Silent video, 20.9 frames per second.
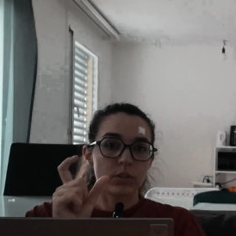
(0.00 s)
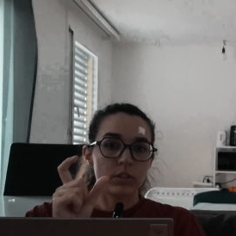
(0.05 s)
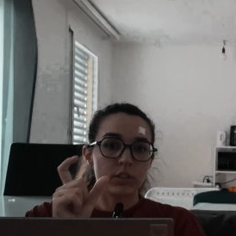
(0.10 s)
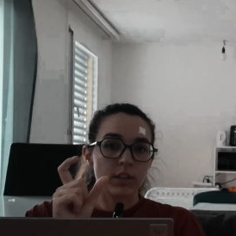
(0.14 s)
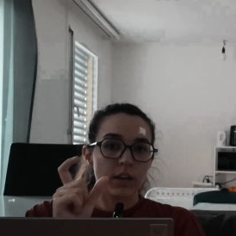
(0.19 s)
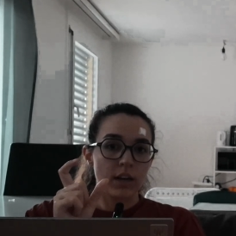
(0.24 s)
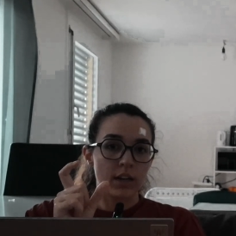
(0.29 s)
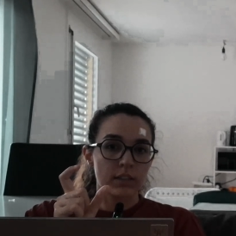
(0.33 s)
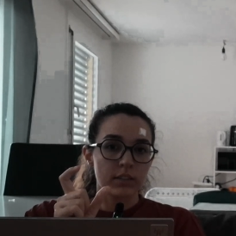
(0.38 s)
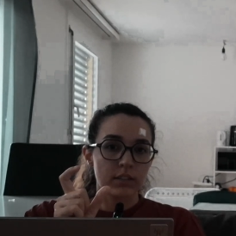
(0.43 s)

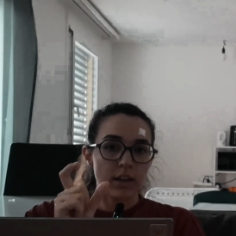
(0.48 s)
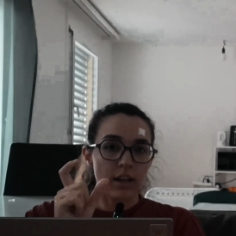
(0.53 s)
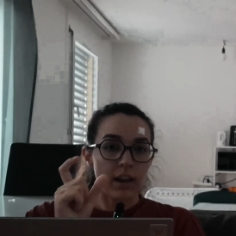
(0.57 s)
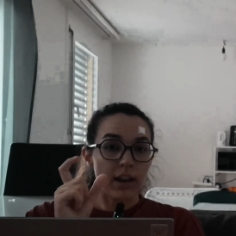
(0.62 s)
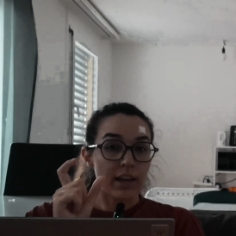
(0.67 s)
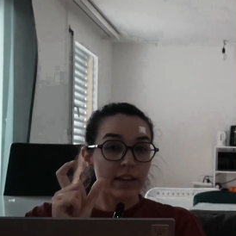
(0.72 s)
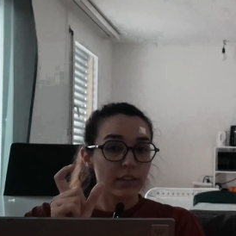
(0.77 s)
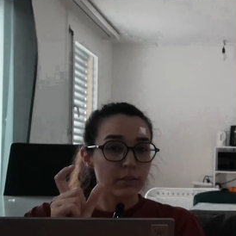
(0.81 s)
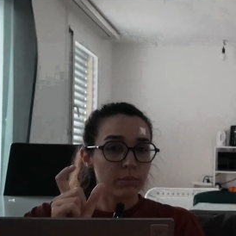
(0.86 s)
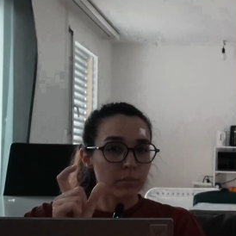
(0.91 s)
that
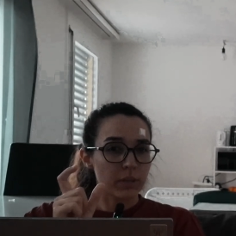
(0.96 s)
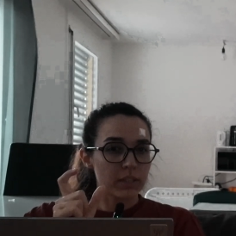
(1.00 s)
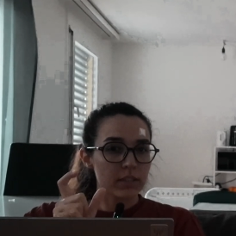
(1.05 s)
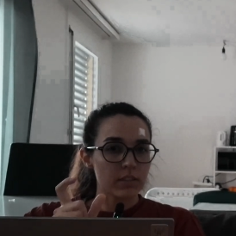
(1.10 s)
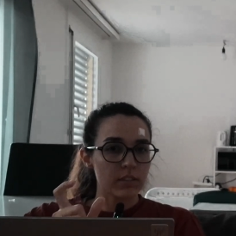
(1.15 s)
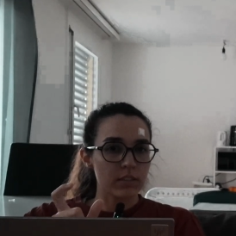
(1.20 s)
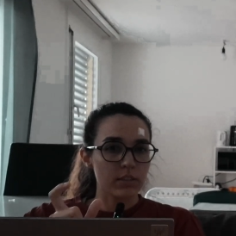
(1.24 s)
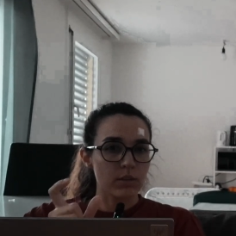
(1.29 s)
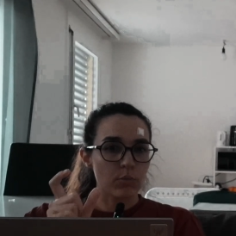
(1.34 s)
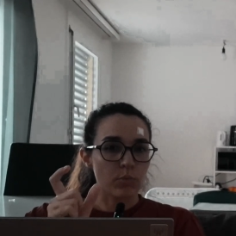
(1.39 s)

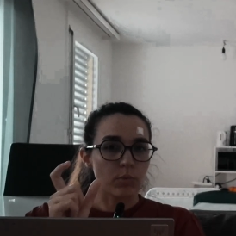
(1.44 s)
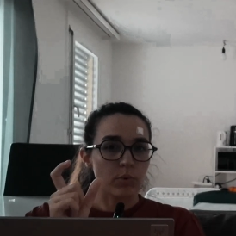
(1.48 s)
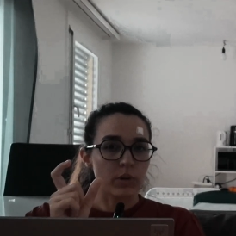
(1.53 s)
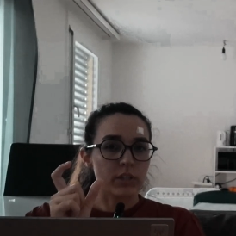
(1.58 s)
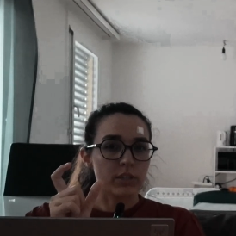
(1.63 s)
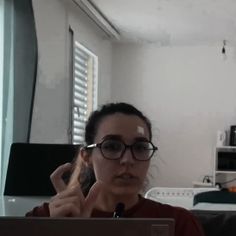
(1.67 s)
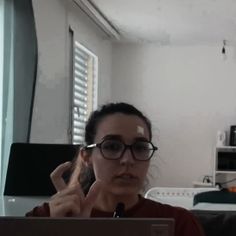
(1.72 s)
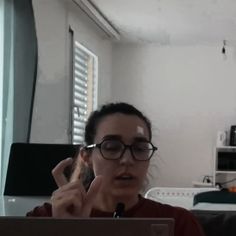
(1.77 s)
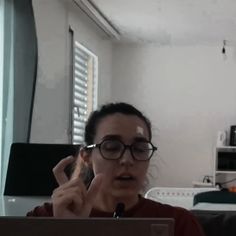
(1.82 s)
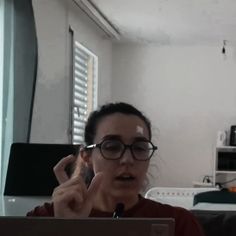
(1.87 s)
alignments
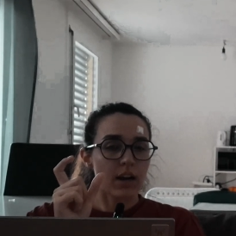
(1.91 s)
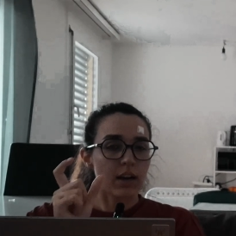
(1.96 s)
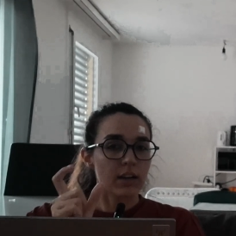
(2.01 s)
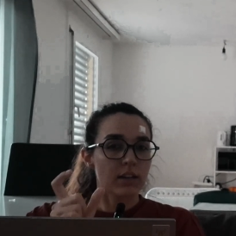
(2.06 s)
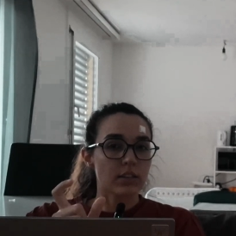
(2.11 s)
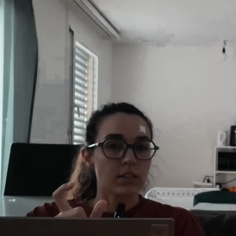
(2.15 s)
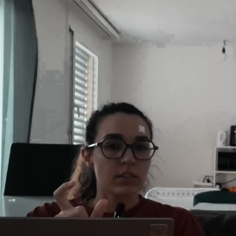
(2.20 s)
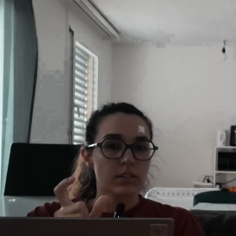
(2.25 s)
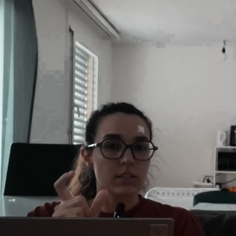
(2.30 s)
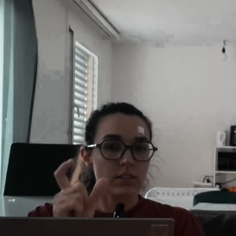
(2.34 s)
which
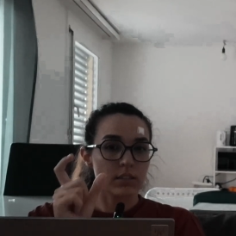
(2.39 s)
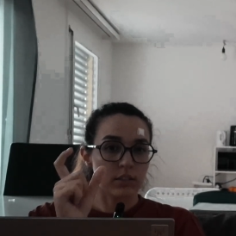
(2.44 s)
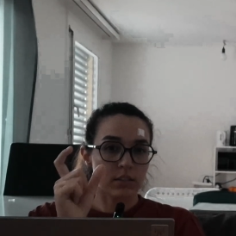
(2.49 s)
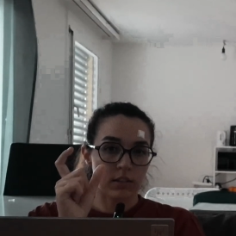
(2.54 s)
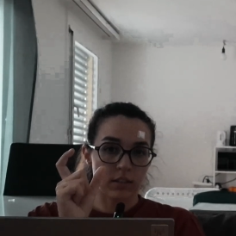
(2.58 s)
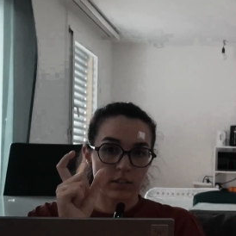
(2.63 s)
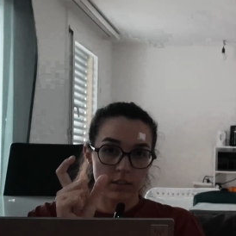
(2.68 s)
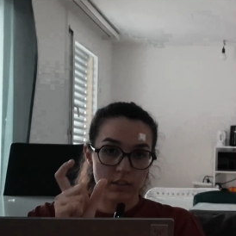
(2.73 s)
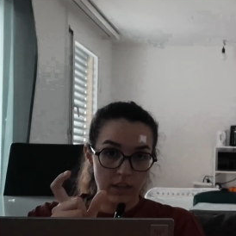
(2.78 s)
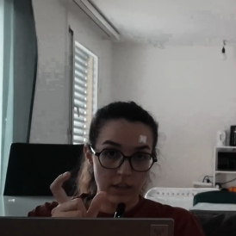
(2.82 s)
has
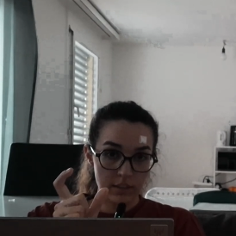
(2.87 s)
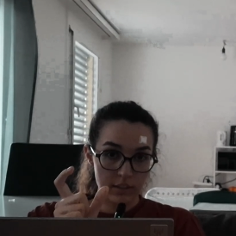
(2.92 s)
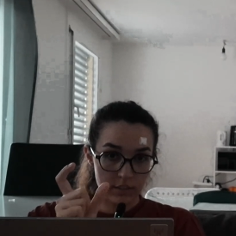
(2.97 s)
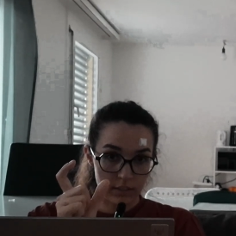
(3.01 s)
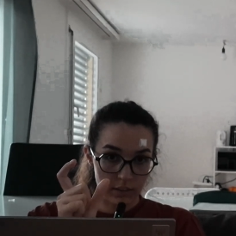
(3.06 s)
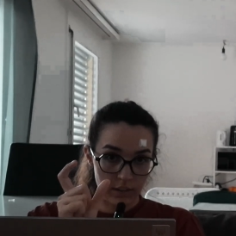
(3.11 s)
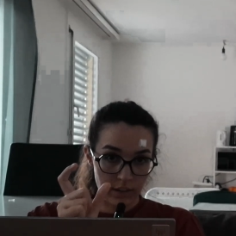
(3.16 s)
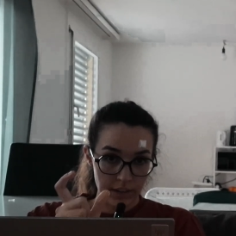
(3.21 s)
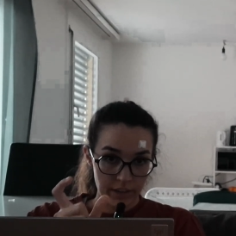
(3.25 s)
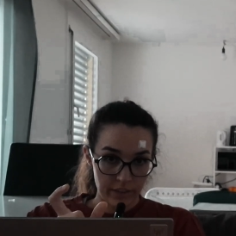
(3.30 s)

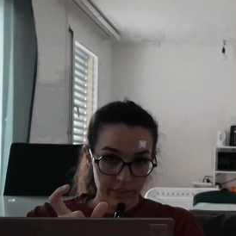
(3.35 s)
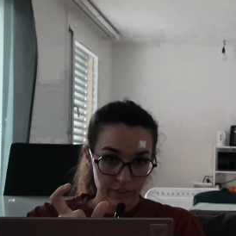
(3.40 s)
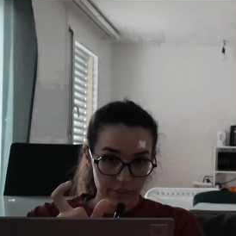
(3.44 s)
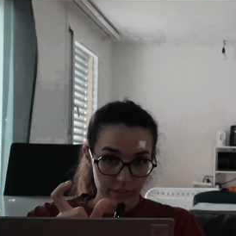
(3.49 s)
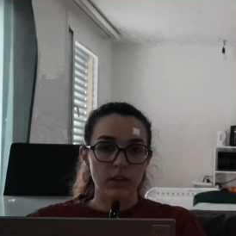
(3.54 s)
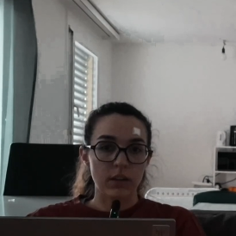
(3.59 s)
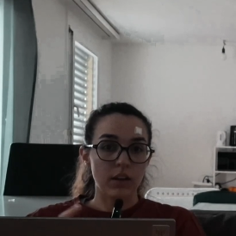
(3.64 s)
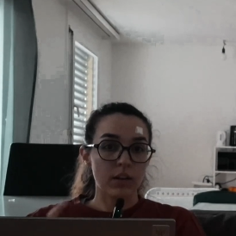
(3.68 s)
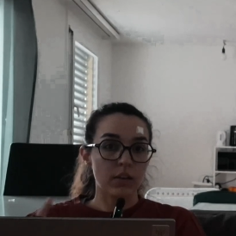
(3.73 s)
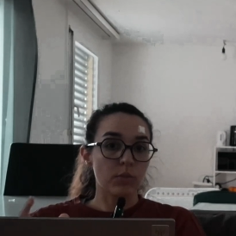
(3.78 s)
that
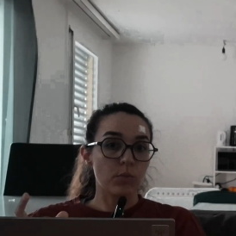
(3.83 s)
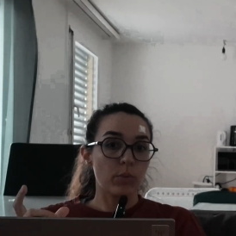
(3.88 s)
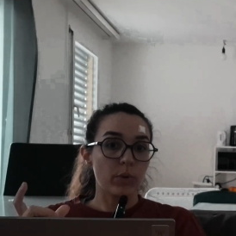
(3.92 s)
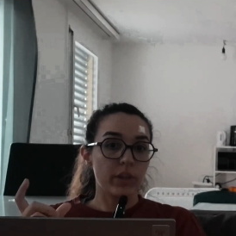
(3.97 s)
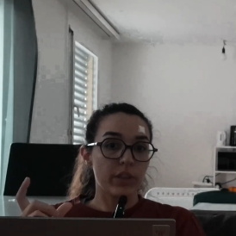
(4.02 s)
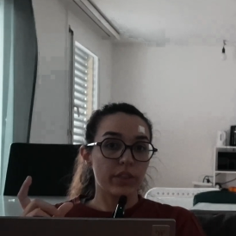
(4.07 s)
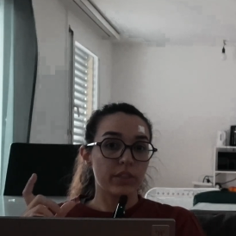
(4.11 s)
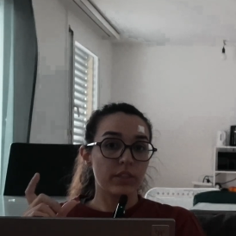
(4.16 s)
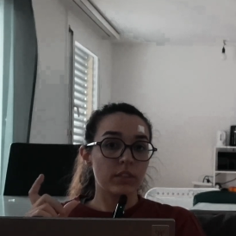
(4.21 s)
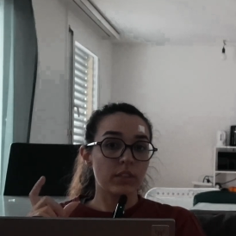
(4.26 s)
length, and
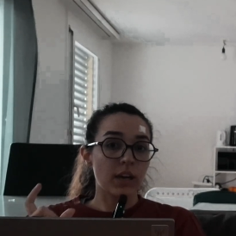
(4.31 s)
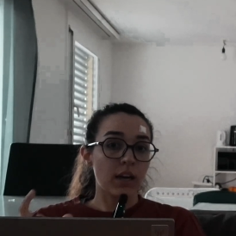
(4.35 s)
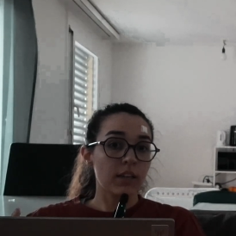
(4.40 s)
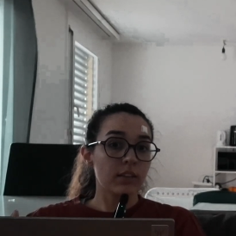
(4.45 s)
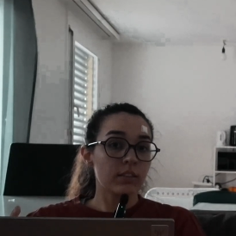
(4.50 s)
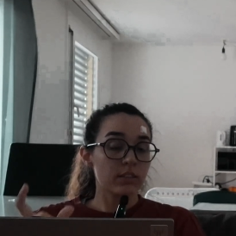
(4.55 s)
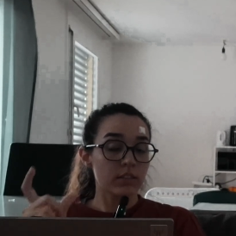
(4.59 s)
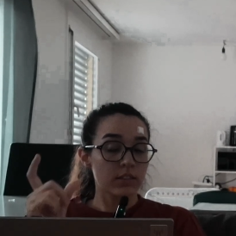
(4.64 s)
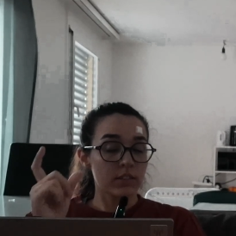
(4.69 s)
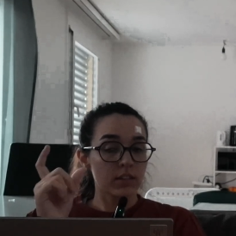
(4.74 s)
with
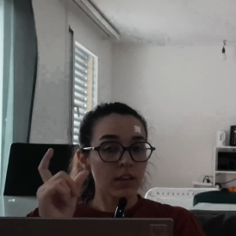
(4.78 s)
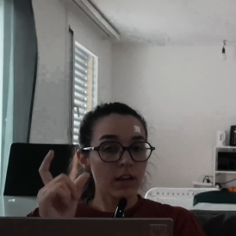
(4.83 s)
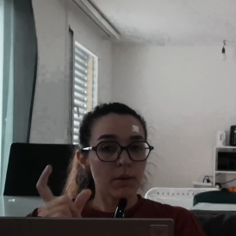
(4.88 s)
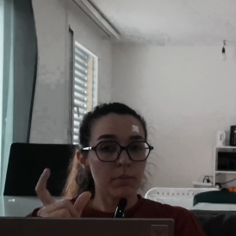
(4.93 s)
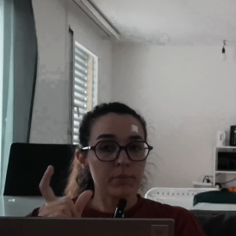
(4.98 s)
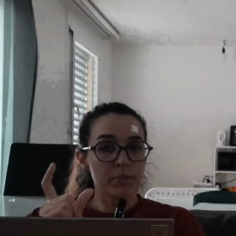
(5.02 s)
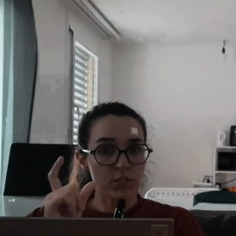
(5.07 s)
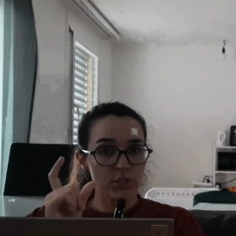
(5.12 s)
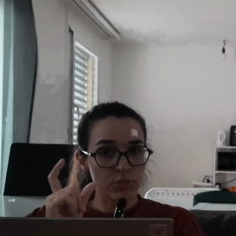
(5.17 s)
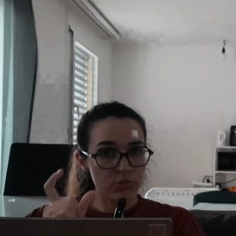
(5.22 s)
that
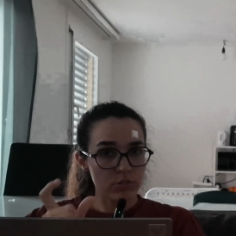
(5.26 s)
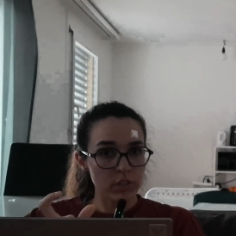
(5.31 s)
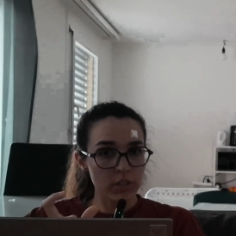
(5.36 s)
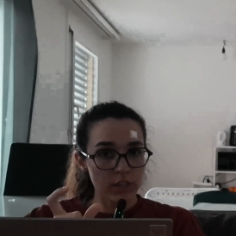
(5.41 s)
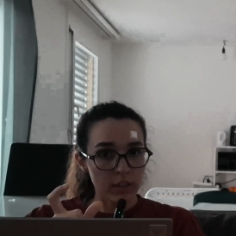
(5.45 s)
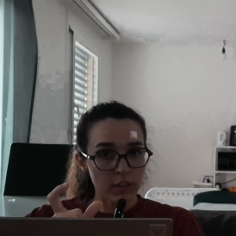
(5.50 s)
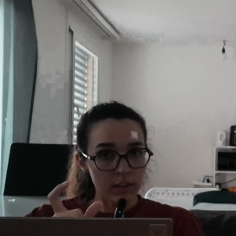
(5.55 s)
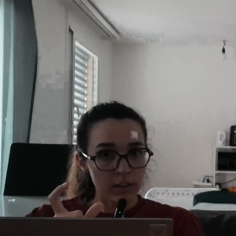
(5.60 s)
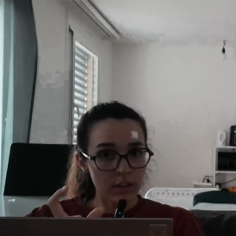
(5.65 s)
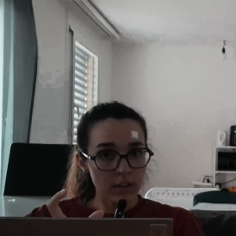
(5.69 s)

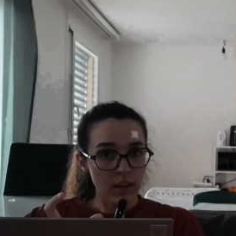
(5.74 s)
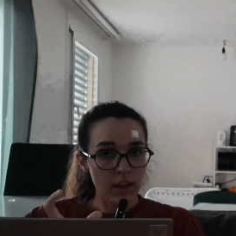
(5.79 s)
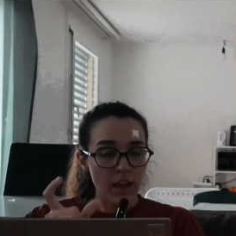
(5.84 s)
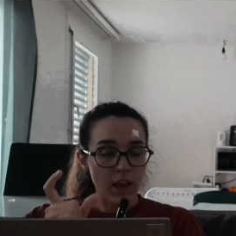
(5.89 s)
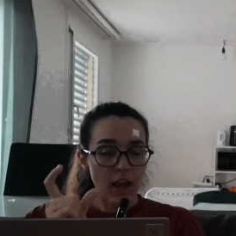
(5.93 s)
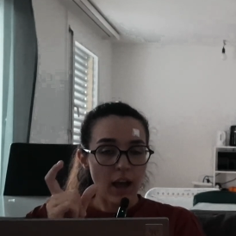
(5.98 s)
substring